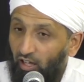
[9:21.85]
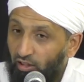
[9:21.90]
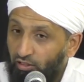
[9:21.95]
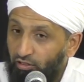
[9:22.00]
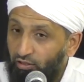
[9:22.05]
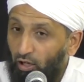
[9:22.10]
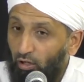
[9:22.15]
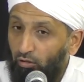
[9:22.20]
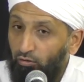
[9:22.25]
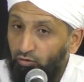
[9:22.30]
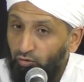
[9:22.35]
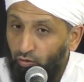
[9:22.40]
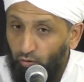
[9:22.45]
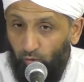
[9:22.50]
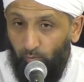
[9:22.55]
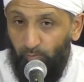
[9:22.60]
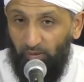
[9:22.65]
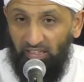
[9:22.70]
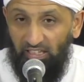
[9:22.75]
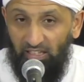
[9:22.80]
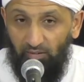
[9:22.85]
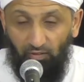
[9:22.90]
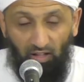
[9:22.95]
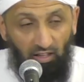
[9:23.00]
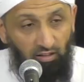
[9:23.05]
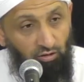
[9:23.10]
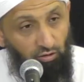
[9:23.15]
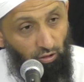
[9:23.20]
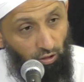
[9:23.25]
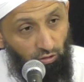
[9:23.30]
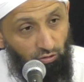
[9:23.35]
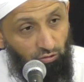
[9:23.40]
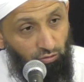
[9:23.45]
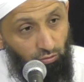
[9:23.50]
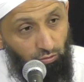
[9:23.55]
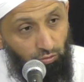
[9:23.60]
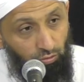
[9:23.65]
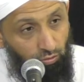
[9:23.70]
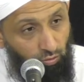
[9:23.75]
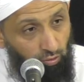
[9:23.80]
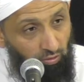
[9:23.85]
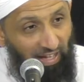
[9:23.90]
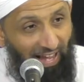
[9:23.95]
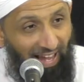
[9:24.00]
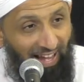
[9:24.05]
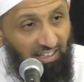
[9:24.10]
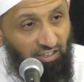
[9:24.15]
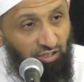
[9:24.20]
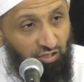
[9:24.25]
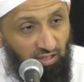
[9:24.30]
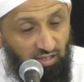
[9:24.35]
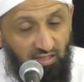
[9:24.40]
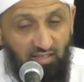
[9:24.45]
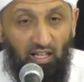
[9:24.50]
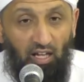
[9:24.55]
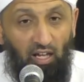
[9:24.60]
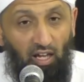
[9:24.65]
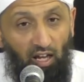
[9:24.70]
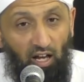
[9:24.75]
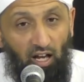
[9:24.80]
Those who believe and those who do good actions,